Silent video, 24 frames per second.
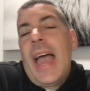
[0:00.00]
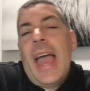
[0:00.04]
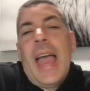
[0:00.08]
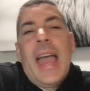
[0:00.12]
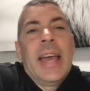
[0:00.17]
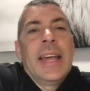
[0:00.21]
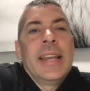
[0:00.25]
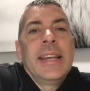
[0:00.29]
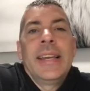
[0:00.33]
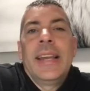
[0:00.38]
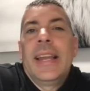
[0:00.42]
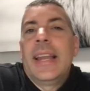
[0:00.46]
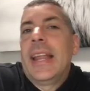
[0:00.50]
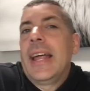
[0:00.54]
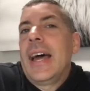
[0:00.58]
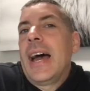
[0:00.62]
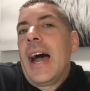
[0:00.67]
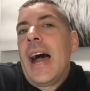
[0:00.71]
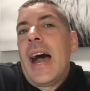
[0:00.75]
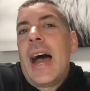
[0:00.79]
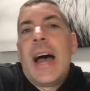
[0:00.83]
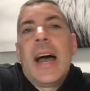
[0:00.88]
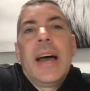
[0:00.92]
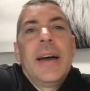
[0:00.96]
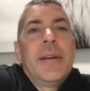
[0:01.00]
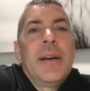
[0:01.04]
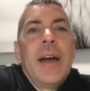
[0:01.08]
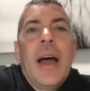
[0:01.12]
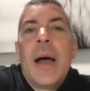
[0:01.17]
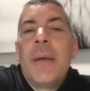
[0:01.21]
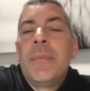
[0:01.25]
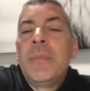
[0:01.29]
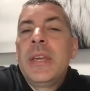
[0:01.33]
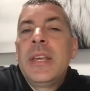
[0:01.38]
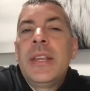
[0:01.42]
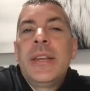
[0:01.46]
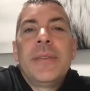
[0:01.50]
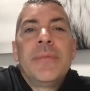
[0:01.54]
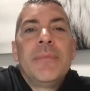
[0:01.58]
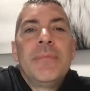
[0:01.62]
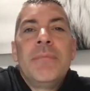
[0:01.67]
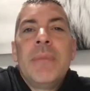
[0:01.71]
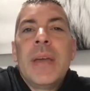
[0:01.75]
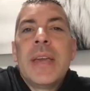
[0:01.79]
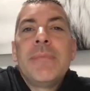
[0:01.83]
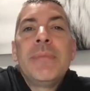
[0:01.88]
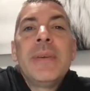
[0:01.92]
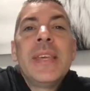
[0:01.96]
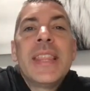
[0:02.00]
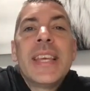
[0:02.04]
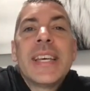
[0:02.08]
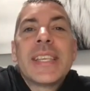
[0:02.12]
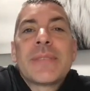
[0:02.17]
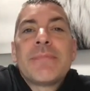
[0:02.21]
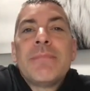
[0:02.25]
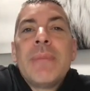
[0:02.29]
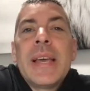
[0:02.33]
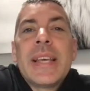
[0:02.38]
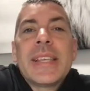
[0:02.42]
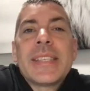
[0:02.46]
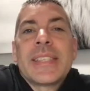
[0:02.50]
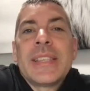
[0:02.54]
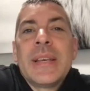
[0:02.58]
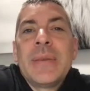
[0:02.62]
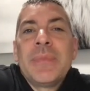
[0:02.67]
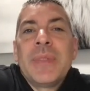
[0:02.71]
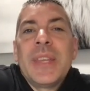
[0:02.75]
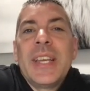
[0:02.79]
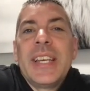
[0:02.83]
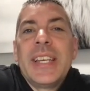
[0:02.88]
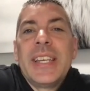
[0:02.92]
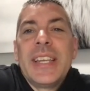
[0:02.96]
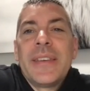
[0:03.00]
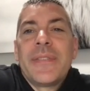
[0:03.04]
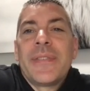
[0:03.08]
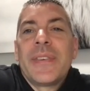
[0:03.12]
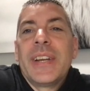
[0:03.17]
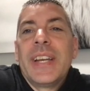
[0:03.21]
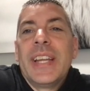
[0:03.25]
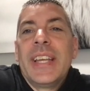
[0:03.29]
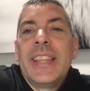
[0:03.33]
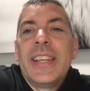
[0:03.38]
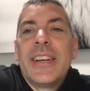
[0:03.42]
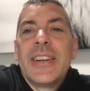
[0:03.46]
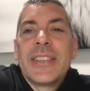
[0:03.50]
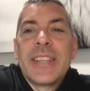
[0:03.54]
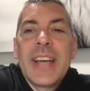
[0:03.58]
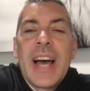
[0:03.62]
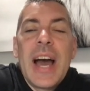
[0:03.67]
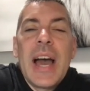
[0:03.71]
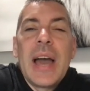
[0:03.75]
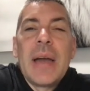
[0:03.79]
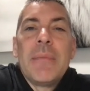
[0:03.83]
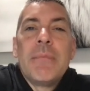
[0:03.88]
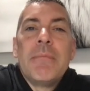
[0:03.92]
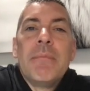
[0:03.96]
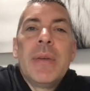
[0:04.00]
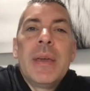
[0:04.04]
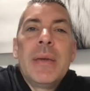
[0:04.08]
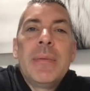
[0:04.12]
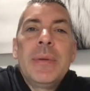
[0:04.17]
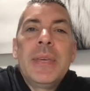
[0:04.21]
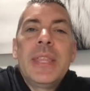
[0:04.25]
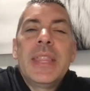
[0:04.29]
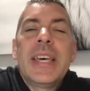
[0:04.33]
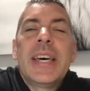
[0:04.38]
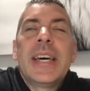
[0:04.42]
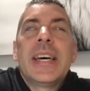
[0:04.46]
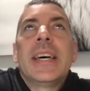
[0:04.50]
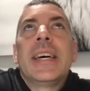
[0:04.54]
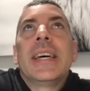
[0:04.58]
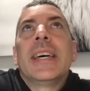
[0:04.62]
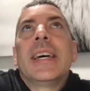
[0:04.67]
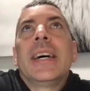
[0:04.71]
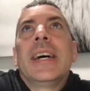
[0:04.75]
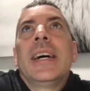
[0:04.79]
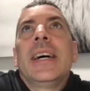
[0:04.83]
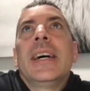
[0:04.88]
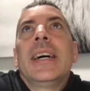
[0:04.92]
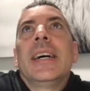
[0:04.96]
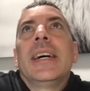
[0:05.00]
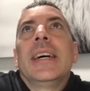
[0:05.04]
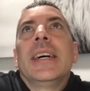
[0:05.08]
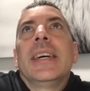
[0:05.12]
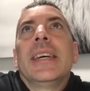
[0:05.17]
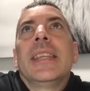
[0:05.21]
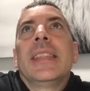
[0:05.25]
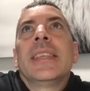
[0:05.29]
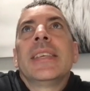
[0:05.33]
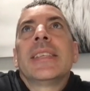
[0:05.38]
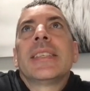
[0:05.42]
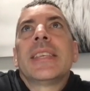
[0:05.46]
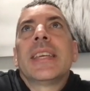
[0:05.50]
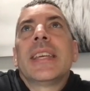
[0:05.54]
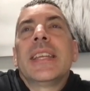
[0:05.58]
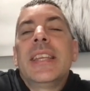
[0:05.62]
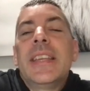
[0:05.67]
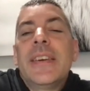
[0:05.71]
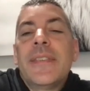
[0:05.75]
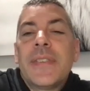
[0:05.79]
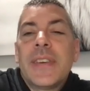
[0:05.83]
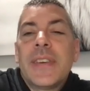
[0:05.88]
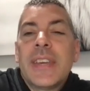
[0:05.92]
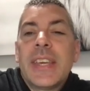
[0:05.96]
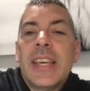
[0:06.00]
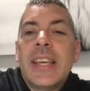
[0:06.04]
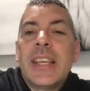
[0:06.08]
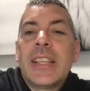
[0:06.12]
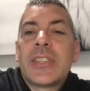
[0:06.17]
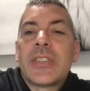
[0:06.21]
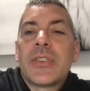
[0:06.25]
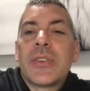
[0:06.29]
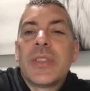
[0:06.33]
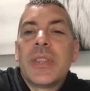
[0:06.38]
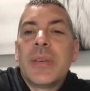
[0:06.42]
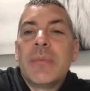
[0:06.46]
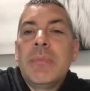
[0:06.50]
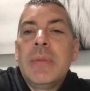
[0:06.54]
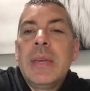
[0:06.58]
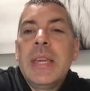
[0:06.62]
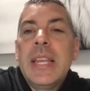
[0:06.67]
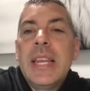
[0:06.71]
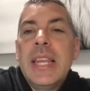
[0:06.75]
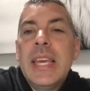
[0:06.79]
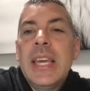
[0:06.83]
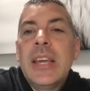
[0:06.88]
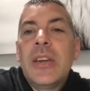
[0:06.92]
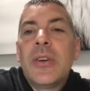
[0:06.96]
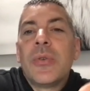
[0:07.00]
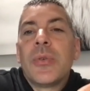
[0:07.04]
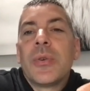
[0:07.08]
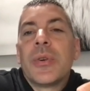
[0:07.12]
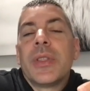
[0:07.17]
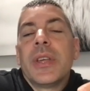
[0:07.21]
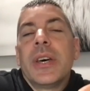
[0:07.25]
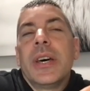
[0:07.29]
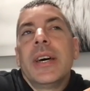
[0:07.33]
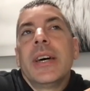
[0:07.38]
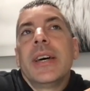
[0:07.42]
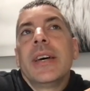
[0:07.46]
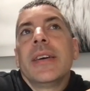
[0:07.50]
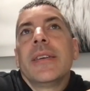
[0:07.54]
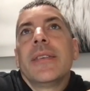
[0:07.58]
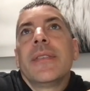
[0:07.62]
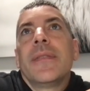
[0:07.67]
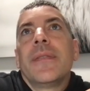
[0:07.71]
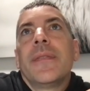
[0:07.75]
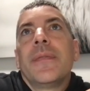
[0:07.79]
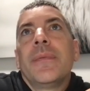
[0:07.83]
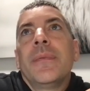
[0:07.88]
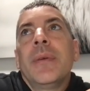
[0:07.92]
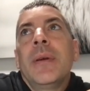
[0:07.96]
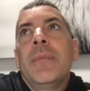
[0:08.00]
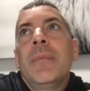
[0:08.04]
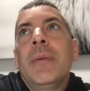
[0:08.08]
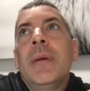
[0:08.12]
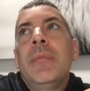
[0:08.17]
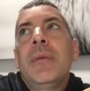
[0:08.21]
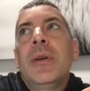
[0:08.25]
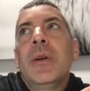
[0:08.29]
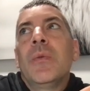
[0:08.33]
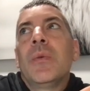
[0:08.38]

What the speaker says: And, I mean, maybe this meant something different in their time. Maybe the significance or the meaning or the... Maybe it